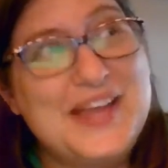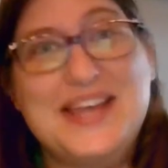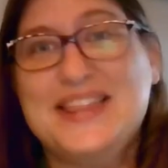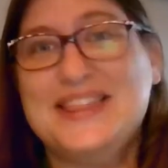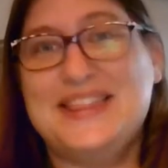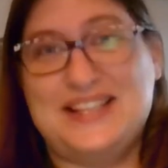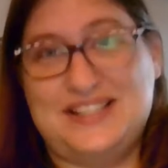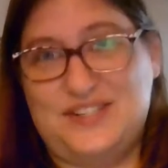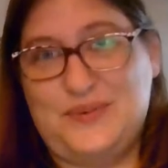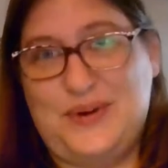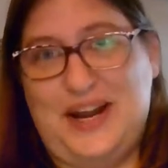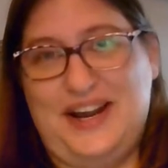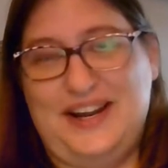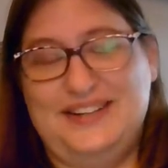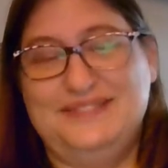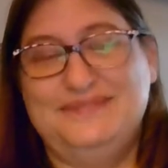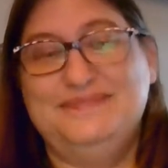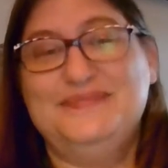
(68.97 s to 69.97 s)
that's
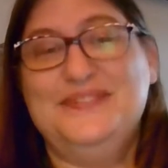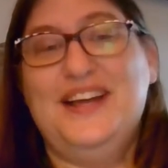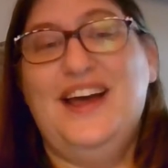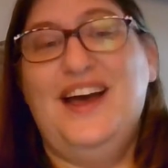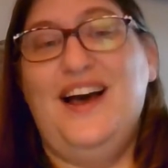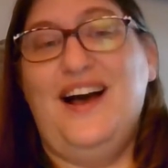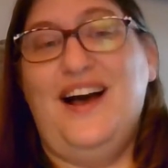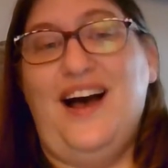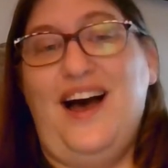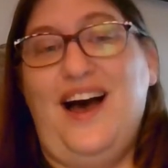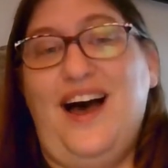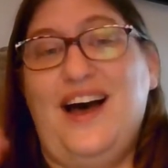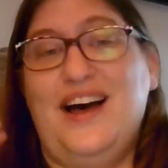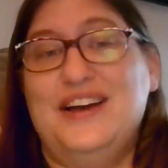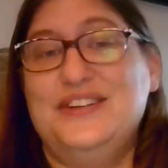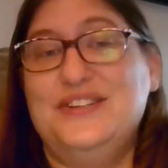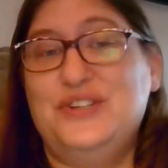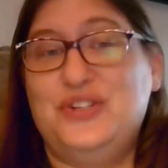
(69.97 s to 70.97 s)
okay.
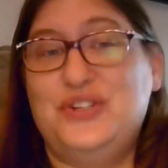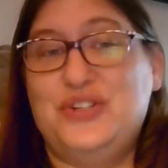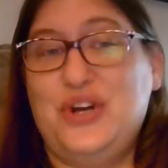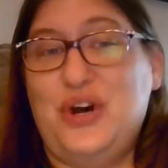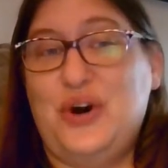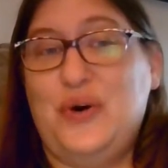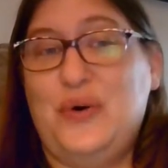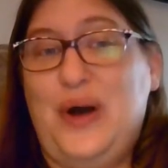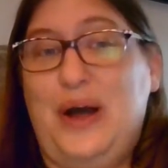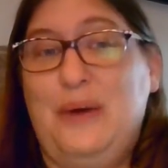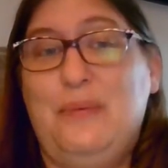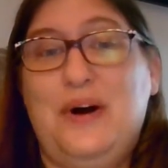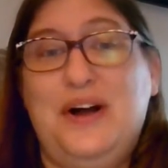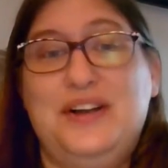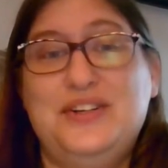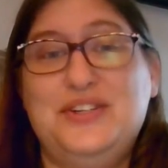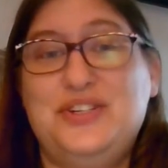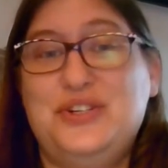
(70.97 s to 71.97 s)
So I
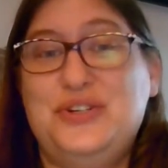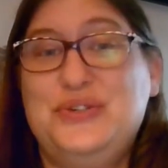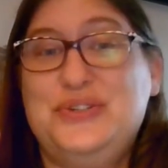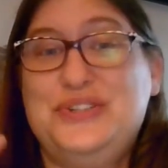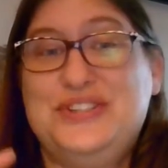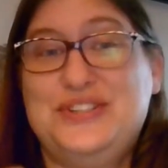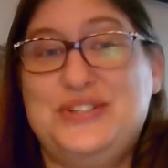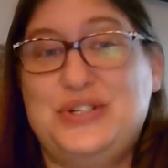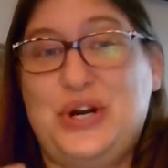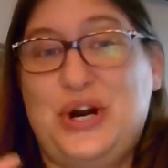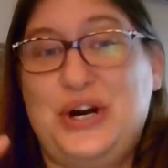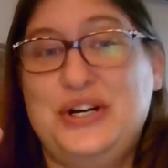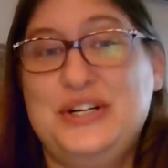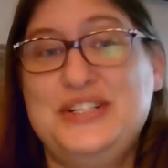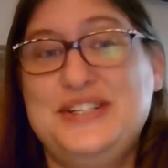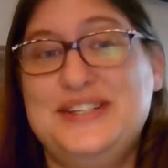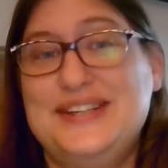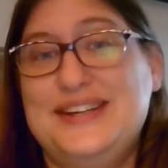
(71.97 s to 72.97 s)
want to
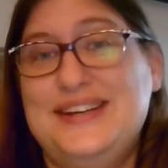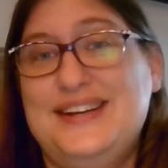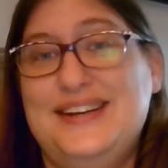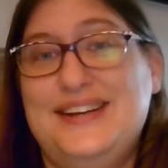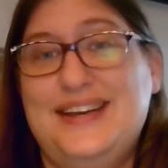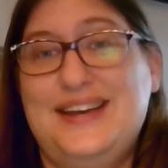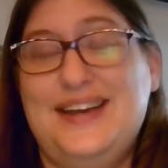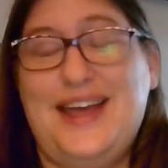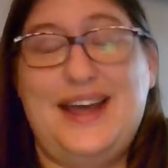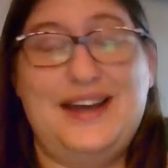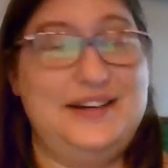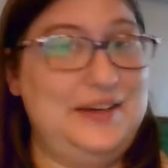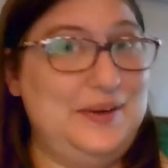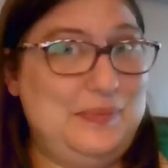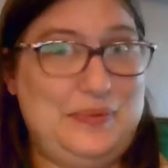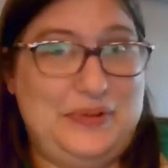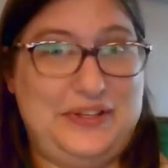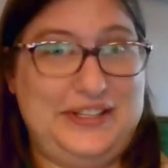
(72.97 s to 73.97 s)
start and
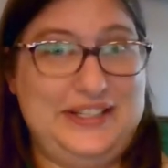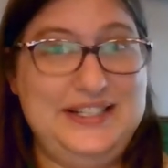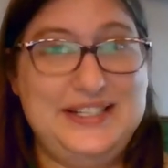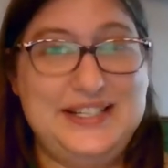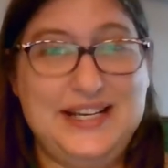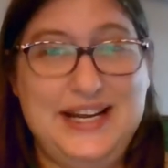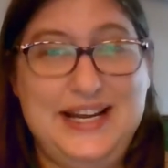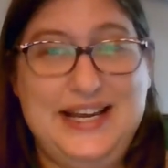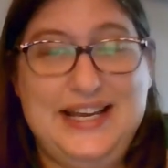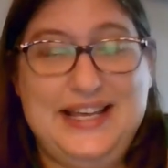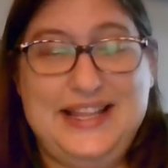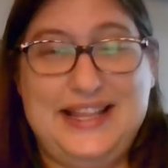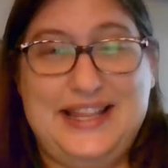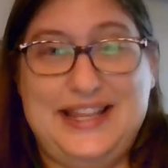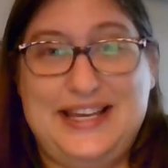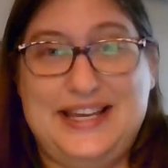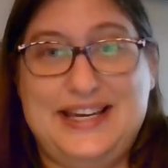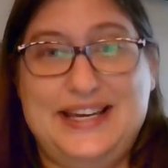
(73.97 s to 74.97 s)
complete
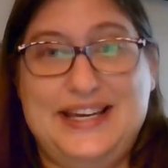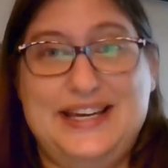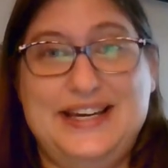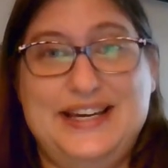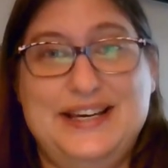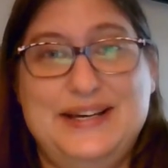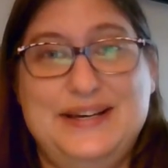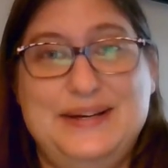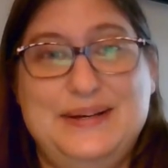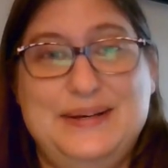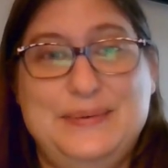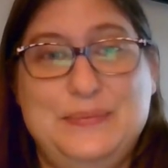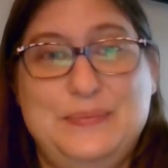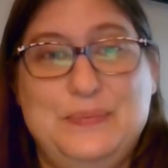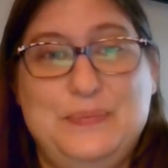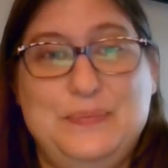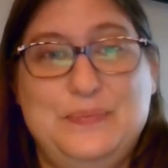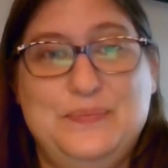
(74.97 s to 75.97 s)
the
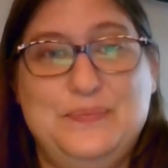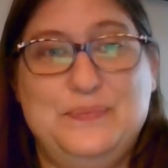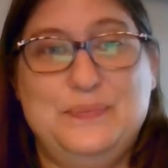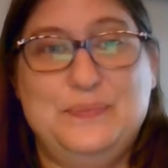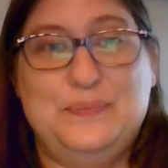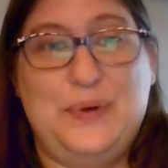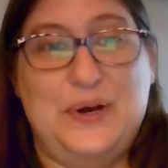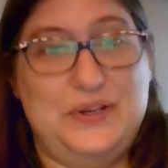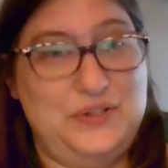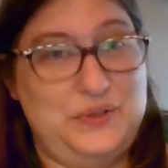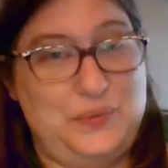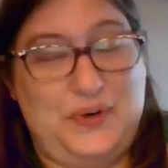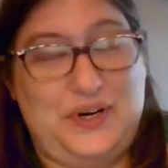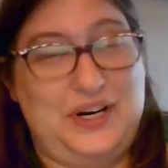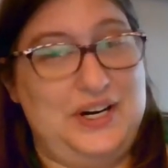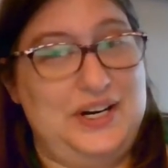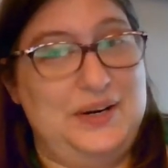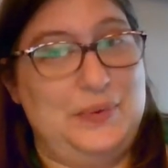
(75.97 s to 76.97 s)

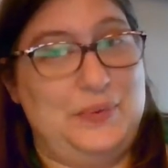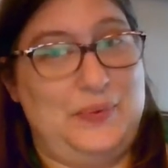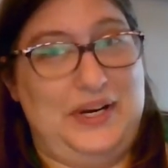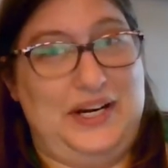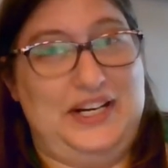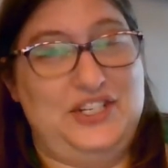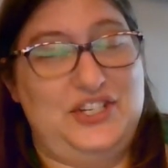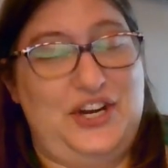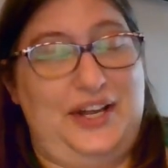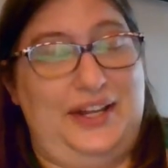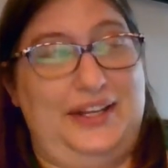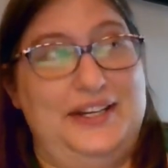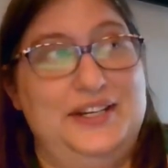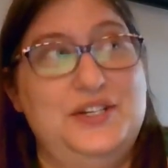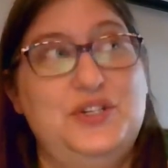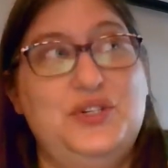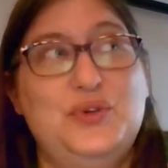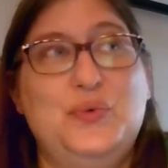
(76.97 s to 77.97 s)
buzzword reading
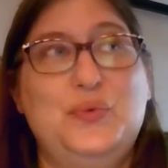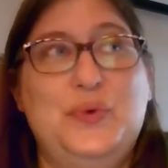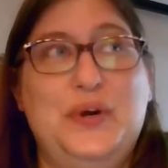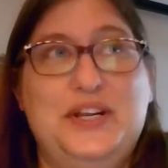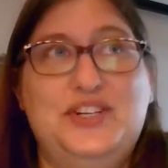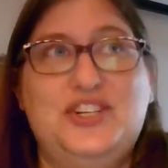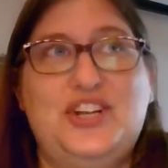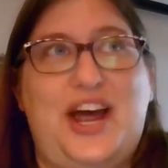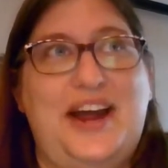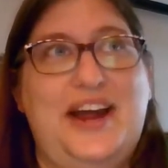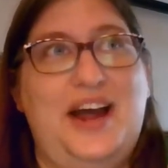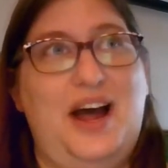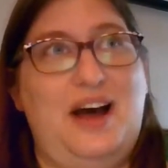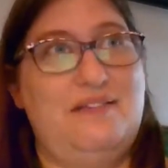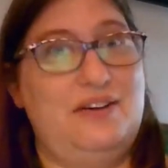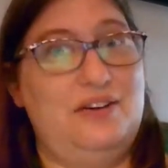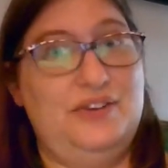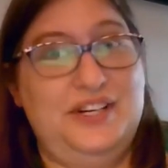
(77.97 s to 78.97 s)
challenge, which I
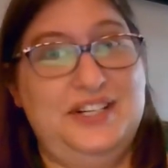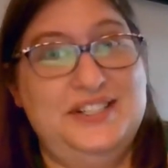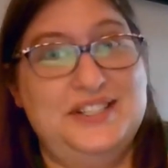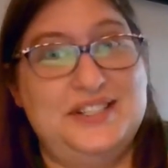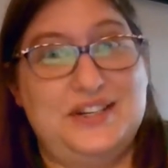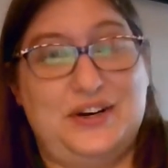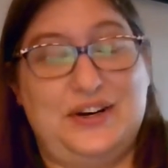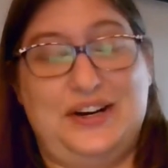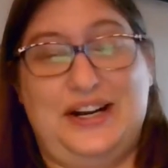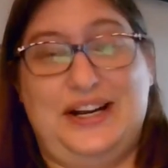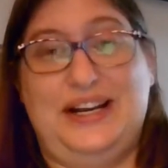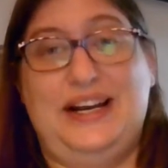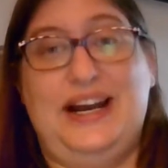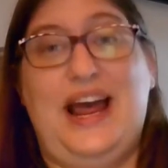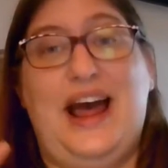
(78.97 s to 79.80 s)
have already started.